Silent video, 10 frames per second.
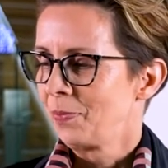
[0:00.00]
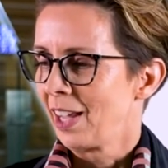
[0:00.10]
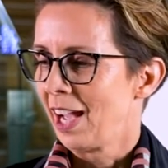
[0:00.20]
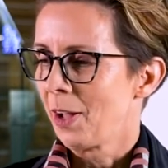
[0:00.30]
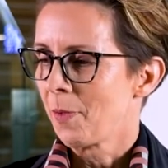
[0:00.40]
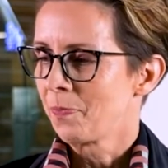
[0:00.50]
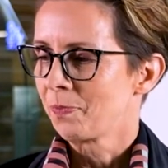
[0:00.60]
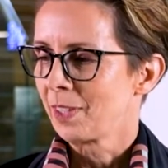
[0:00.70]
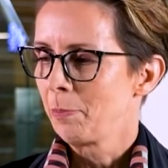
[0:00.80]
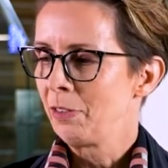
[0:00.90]
a
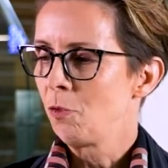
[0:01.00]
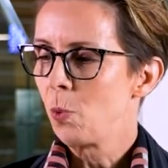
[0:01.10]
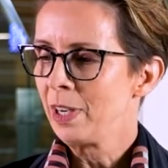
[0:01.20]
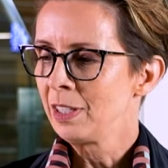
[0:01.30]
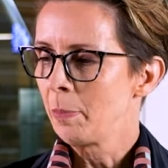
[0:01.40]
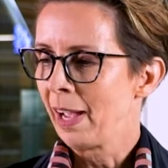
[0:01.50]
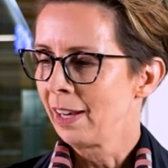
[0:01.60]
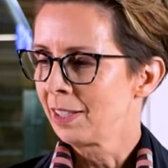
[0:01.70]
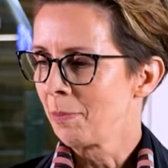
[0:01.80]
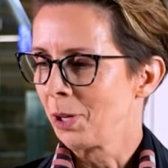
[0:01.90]
bit of wind about
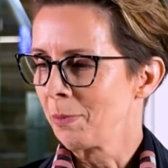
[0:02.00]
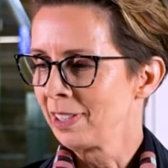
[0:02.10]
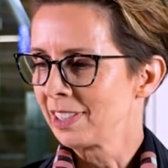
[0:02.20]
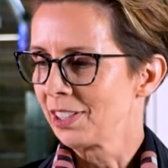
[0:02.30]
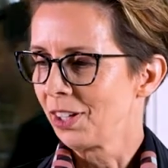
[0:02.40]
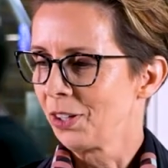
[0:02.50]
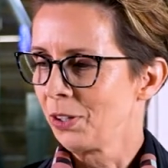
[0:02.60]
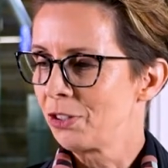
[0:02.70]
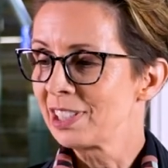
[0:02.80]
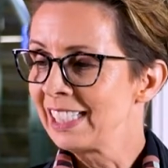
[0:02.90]
at the moment. So
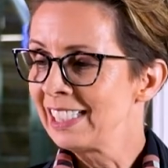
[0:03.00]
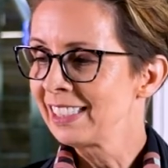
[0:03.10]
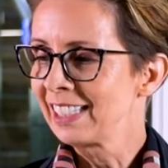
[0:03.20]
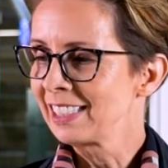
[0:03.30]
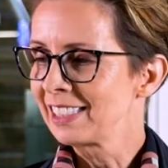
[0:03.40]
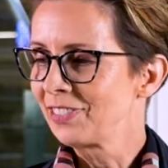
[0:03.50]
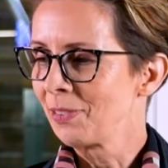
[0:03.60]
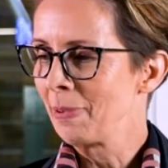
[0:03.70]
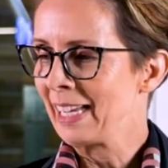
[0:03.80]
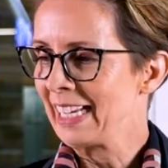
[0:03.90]
Christina, thanks for
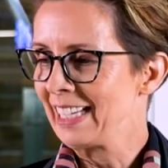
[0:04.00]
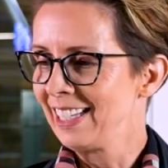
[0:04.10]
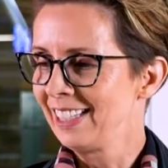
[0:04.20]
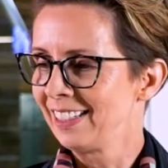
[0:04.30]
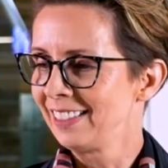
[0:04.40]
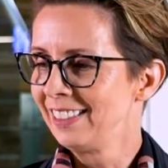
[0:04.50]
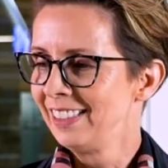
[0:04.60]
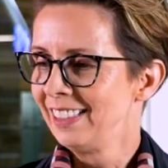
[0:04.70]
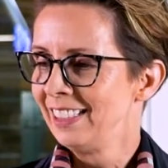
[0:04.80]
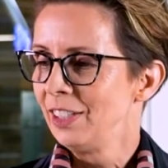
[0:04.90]
being here.
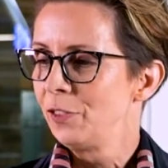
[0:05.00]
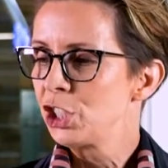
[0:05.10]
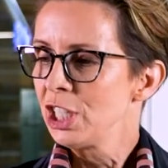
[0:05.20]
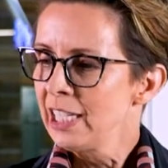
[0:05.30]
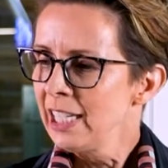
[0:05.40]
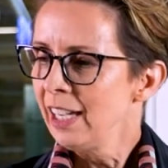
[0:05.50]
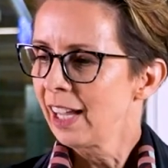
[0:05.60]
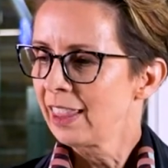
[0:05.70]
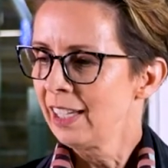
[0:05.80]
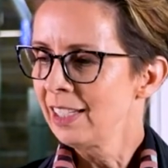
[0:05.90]
Virginia, I
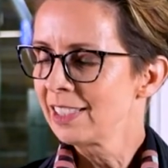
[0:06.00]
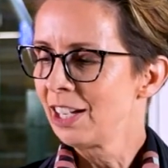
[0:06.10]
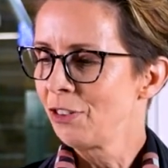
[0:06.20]
think, is that